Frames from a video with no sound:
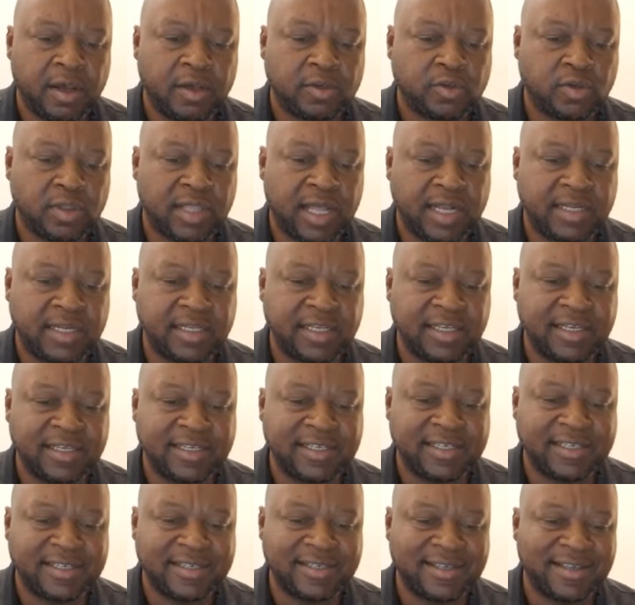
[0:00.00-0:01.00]
So that
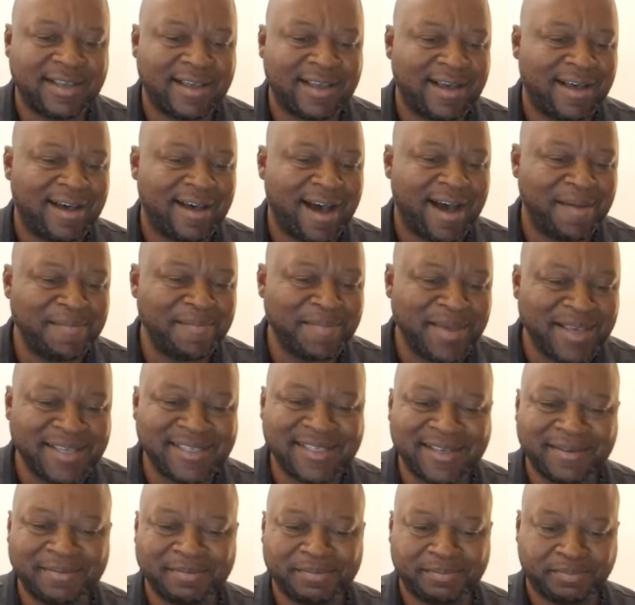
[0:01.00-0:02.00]
is
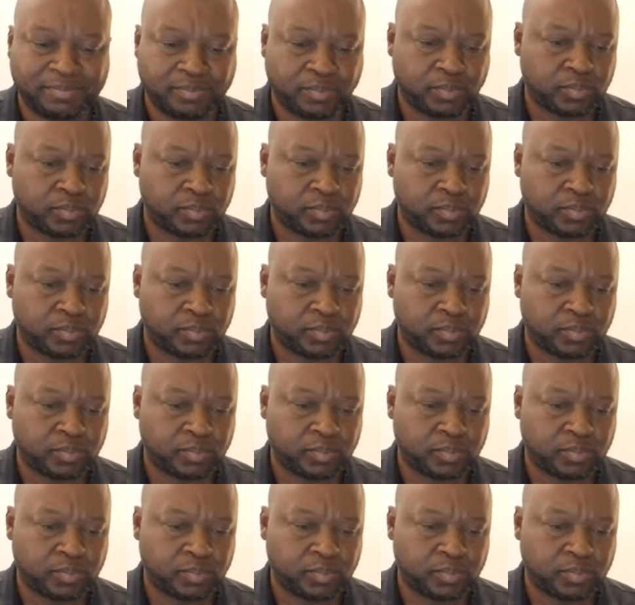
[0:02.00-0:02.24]
amazing.